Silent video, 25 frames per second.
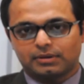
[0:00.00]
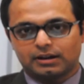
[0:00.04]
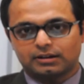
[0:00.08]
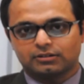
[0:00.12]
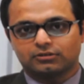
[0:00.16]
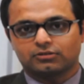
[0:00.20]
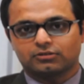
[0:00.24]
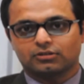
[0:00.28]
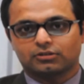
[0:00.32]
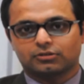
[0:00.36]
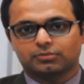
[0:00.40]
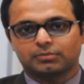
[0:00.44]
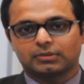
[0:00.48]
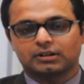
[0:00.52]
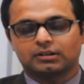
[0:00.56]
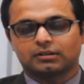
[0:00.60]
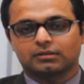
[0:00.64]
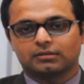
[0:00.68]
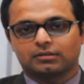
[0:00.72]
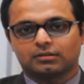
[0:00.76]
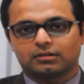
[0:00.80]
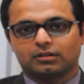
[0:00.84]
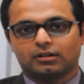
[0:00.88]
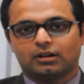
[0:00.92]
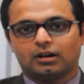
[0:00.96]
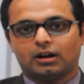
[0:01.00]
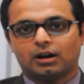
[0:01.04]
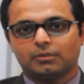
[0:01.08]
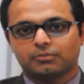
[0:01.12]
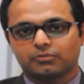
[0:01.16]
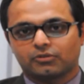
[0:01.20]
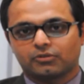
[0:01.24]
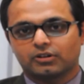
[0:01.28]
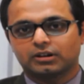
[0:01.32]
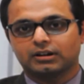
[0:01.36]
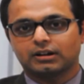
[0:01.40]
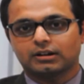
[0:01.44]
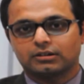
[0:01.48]
adjustment,
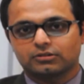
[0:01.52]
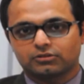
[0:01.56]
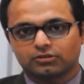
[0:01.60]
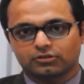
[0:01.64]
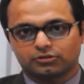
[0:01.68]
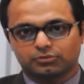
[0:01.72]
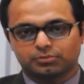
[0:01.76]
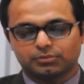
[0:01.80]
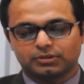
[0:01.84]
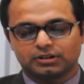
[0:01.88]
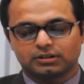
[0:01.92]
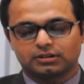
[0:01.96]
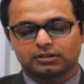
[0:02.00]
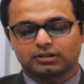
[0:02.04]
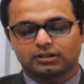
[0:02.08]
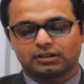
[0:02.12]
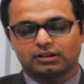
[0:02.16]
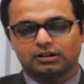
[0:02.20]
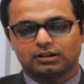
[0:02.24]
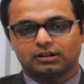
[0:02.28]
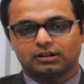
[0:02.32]
upward adjustment